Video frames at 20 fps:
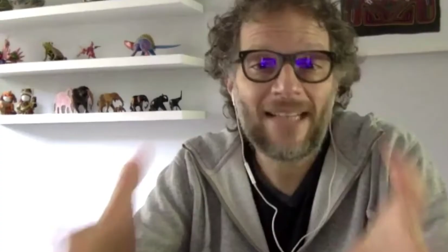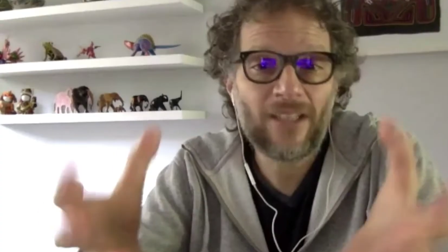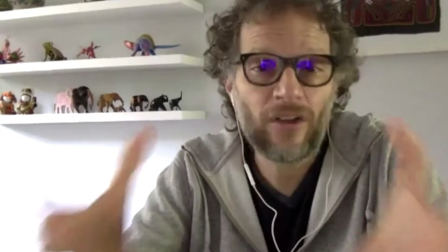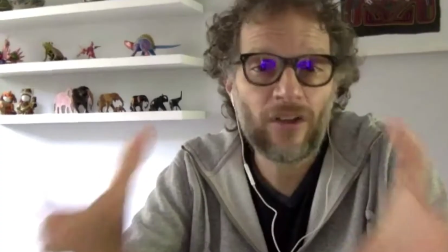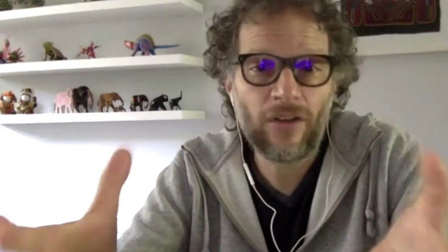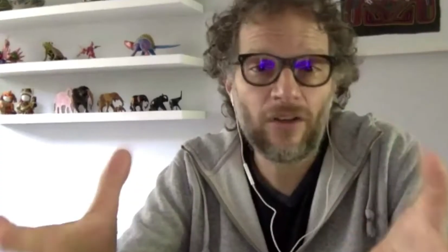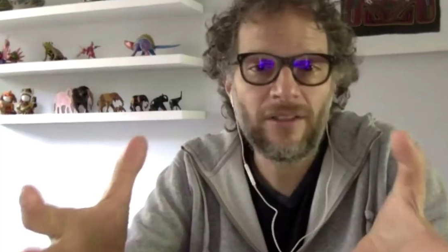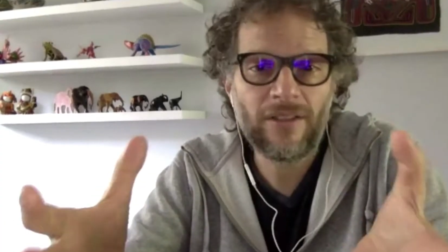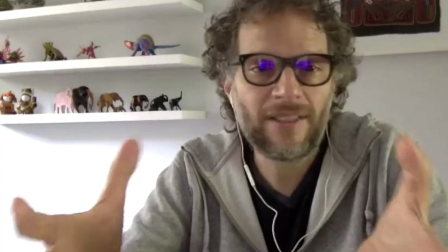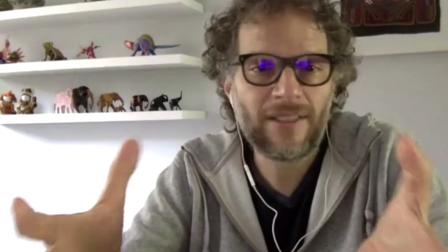
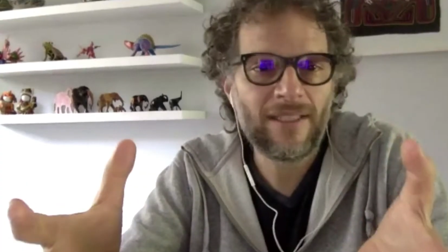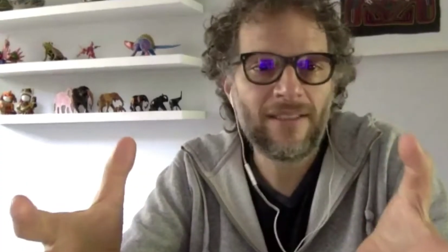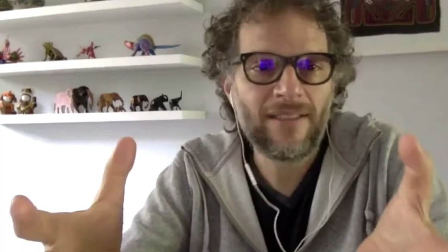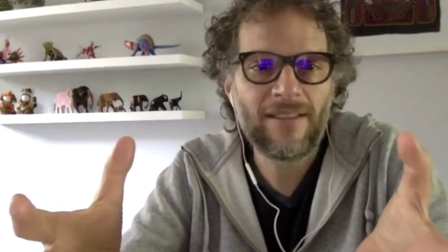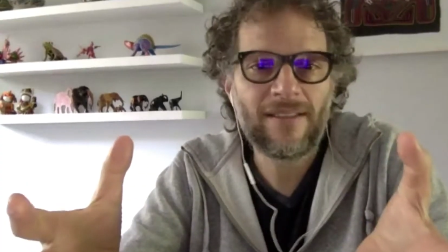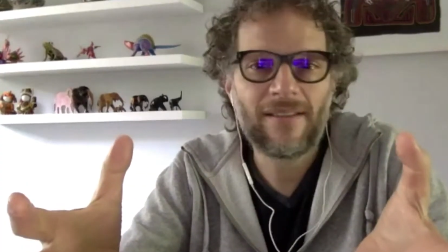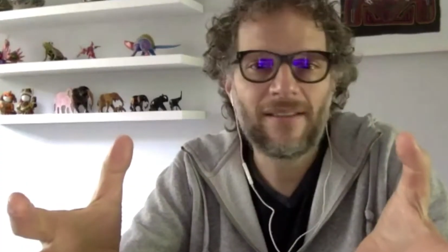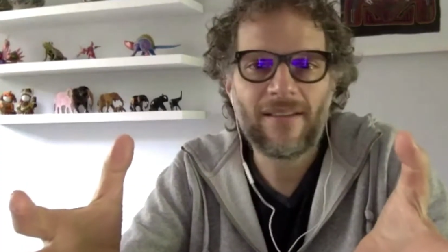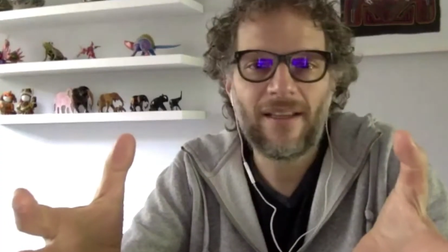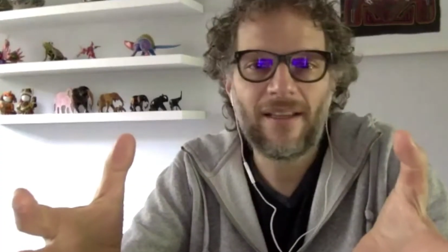
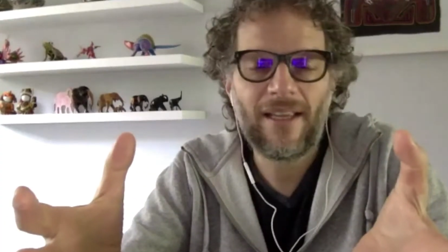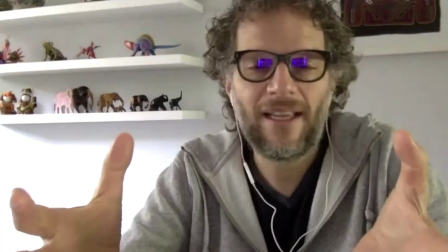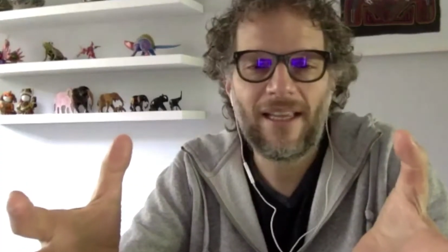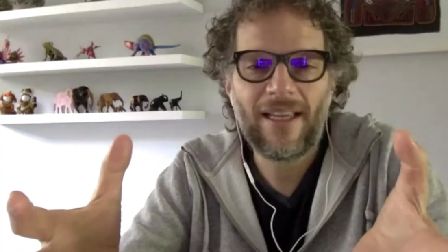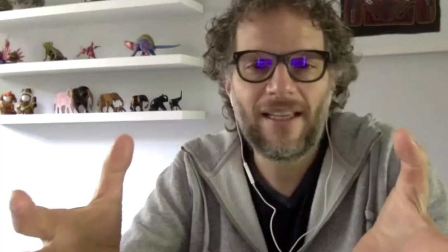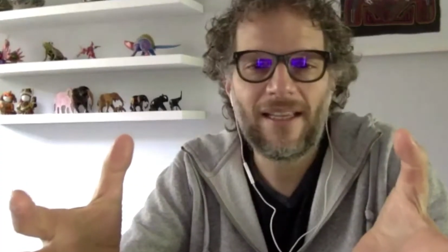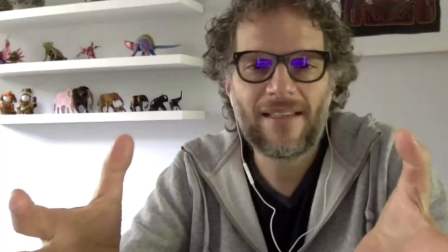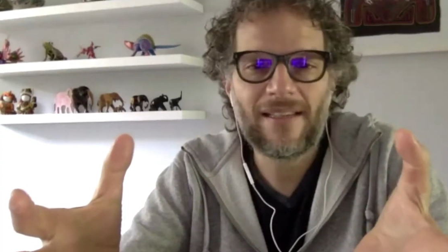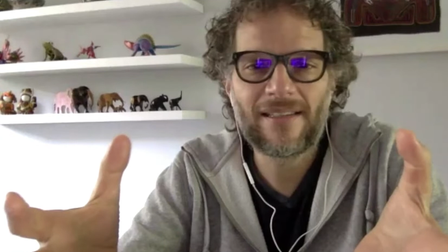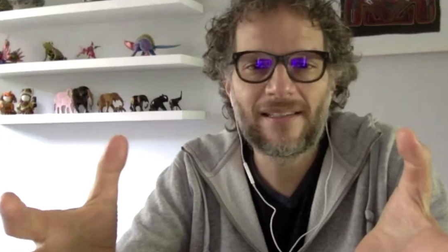content
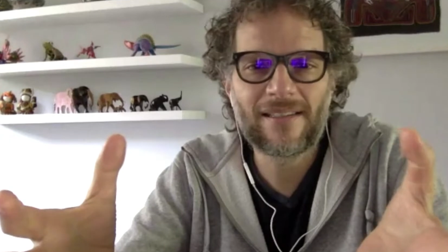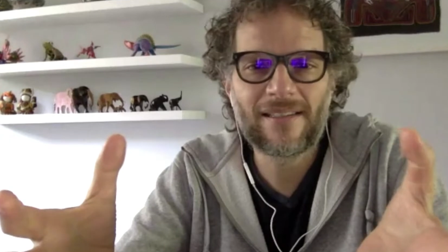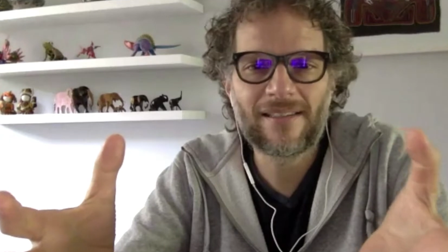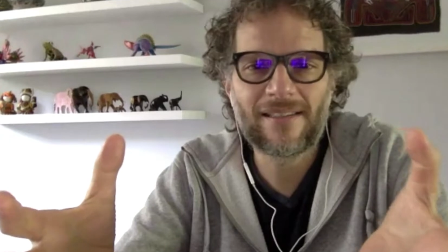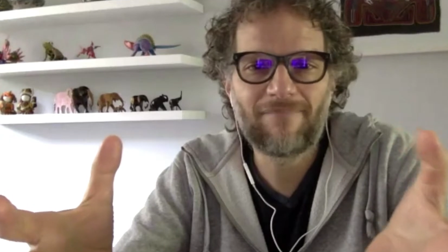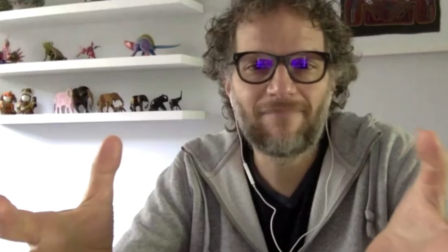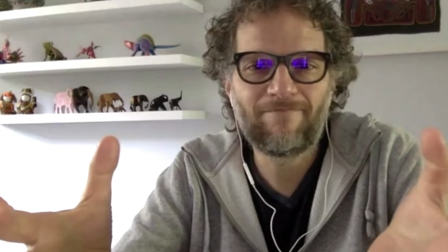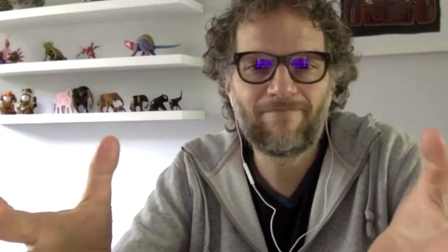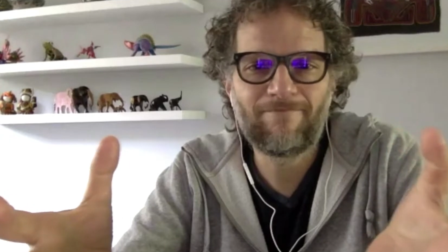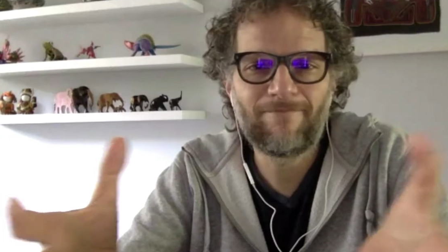
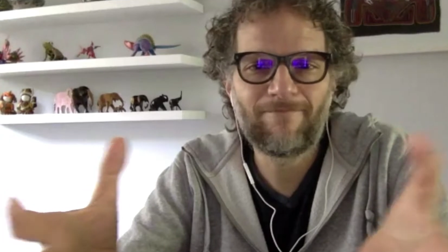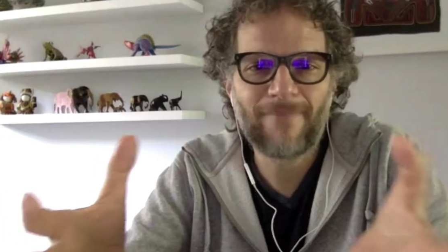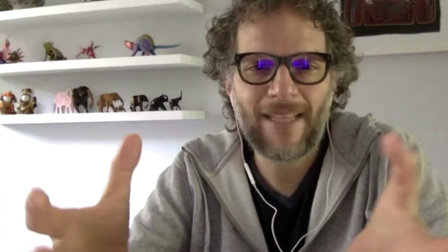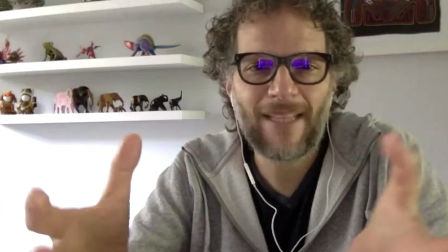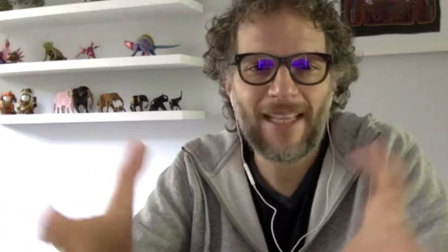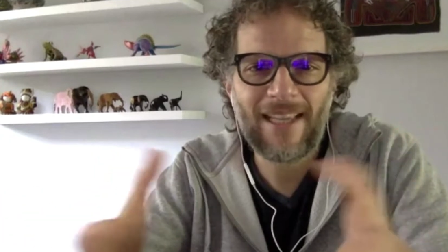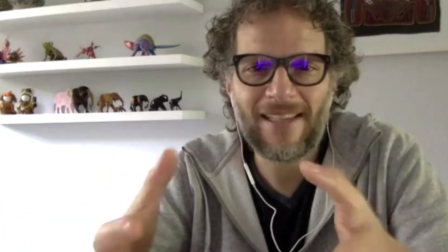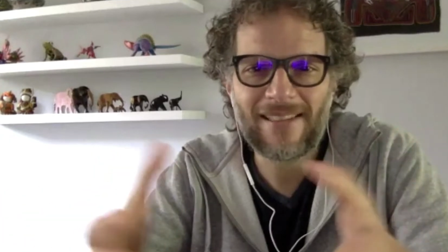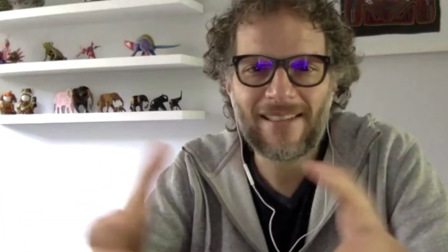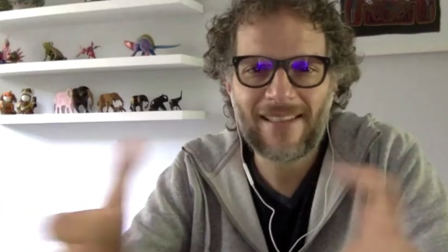is
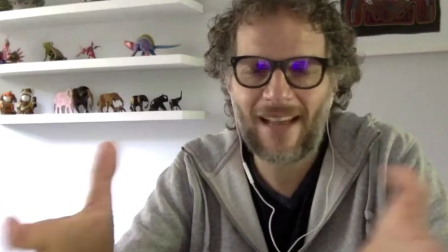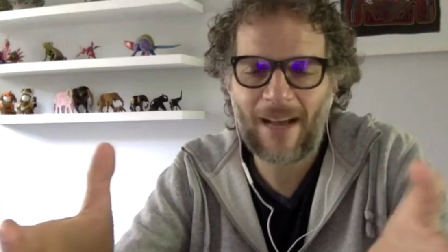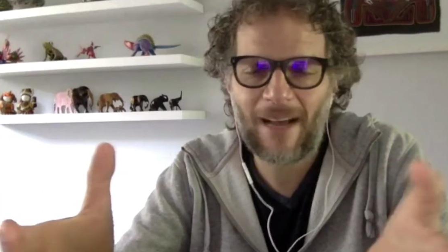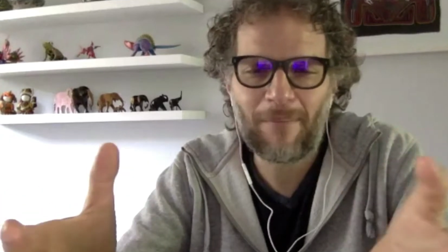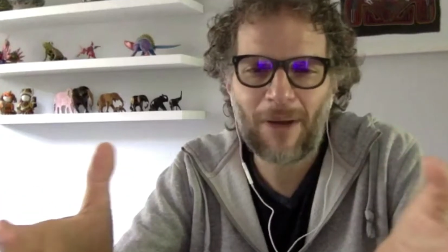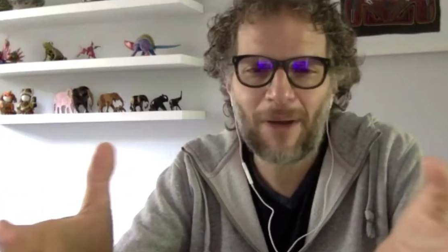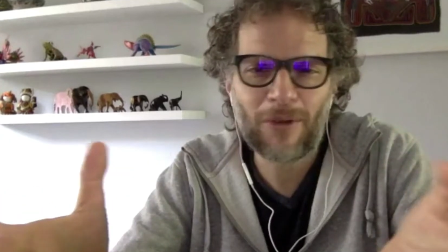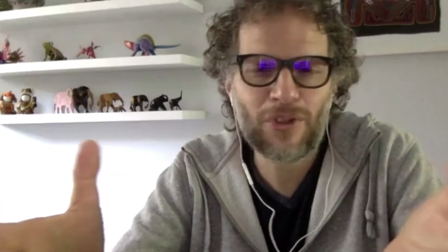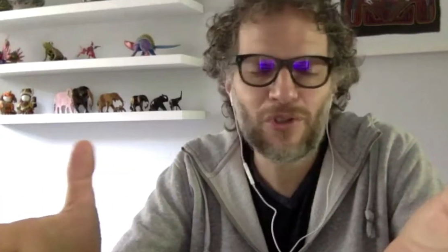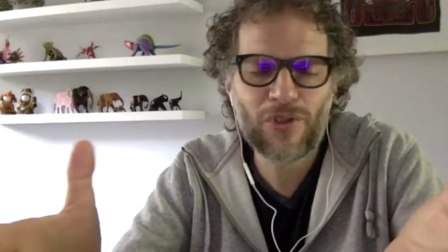
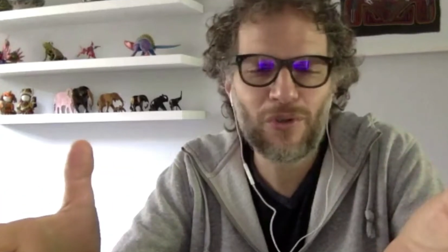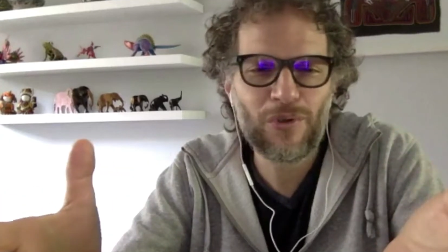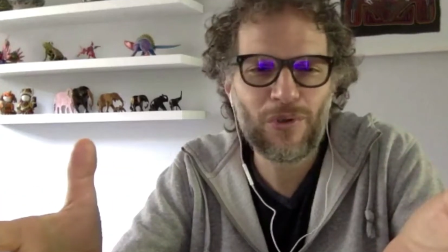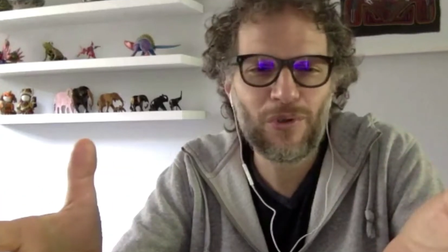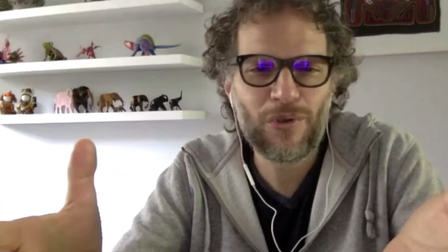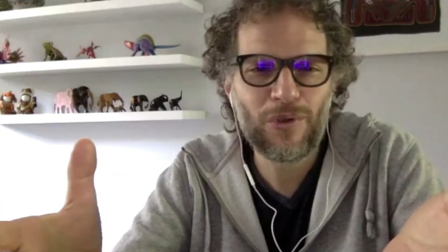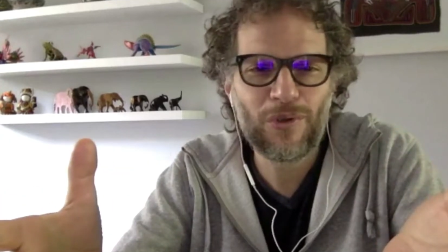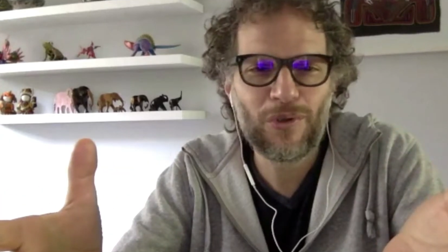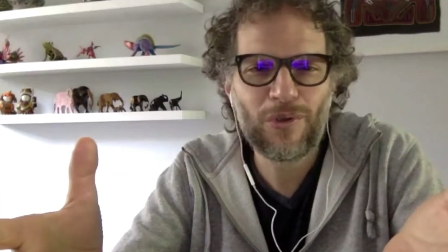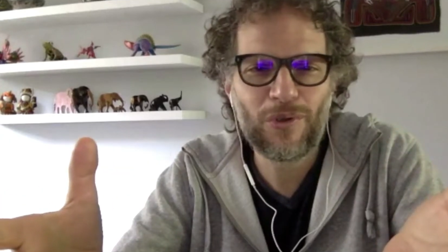about
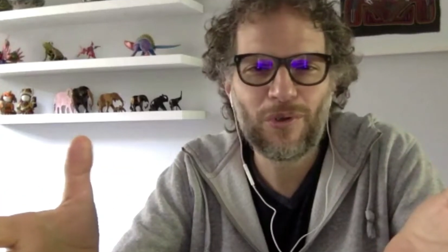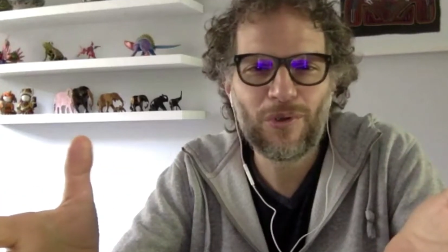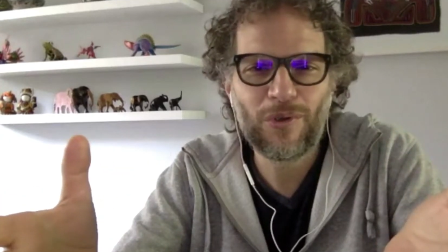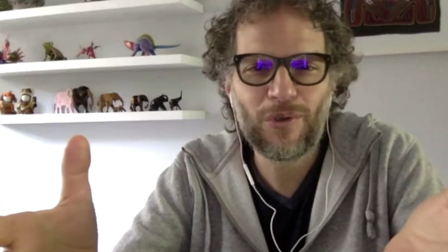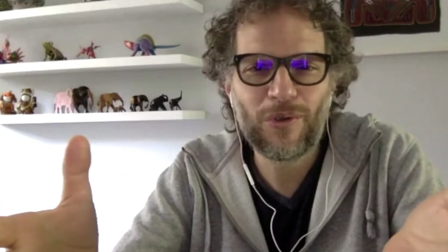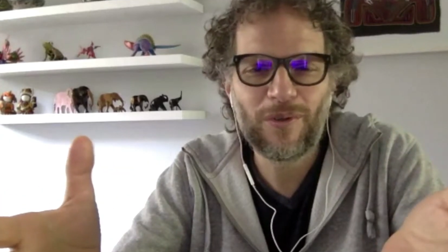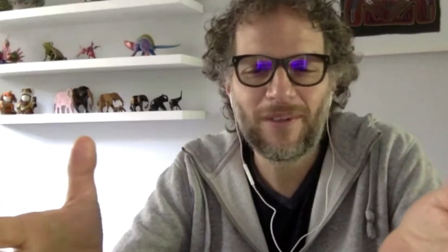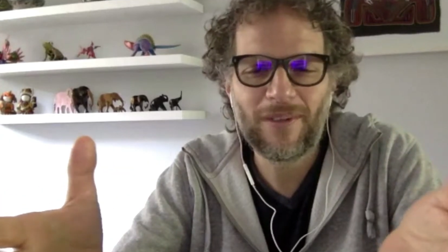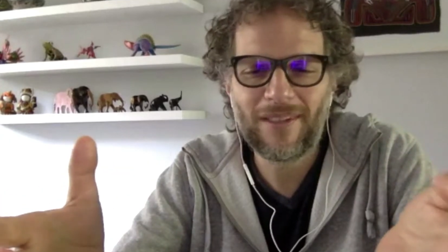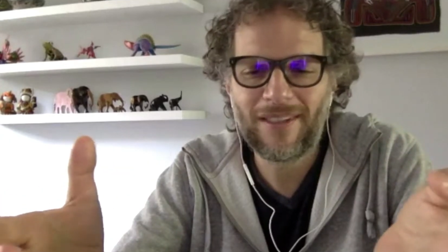
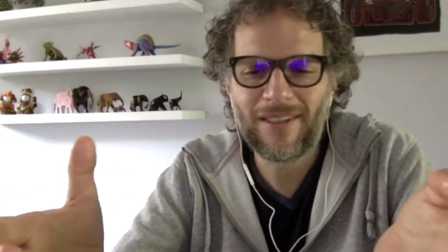to,